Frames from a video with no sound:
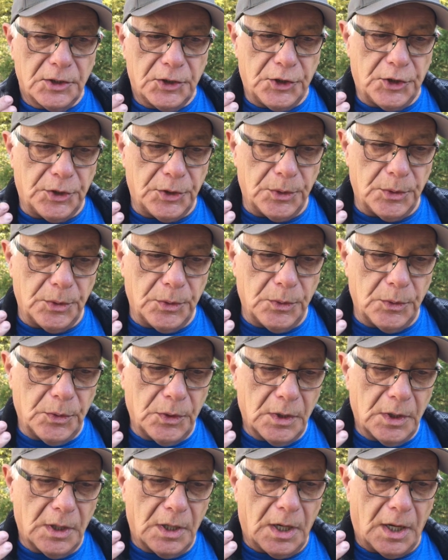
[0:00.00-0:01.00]
to
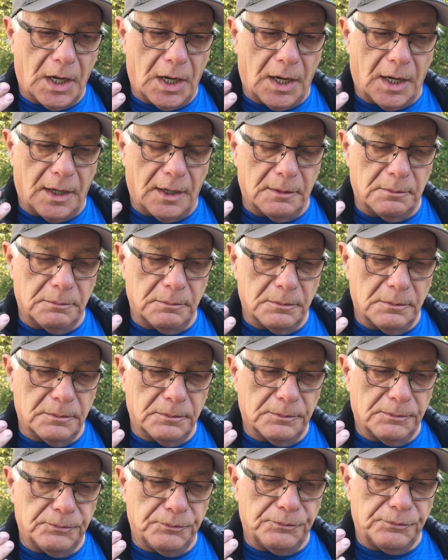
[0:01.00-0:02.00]
um,
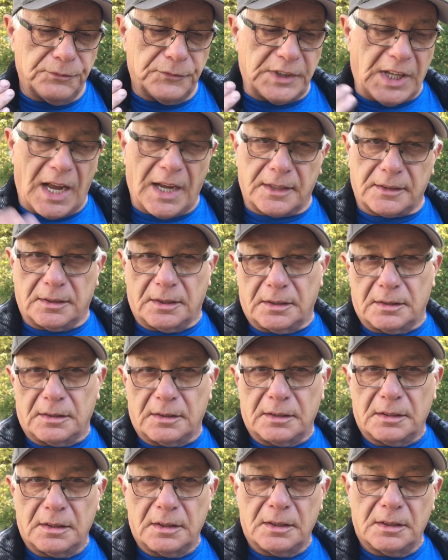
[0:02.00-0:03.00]

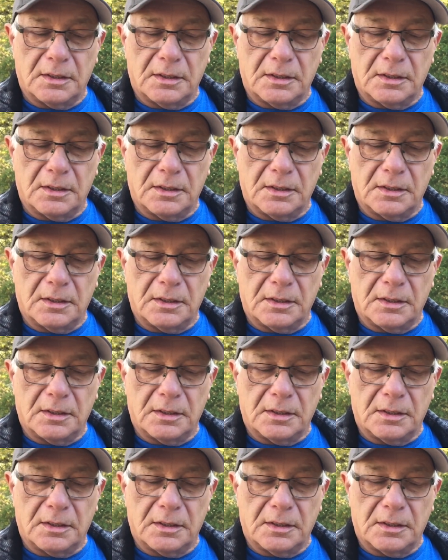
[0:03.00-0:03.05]
Texas.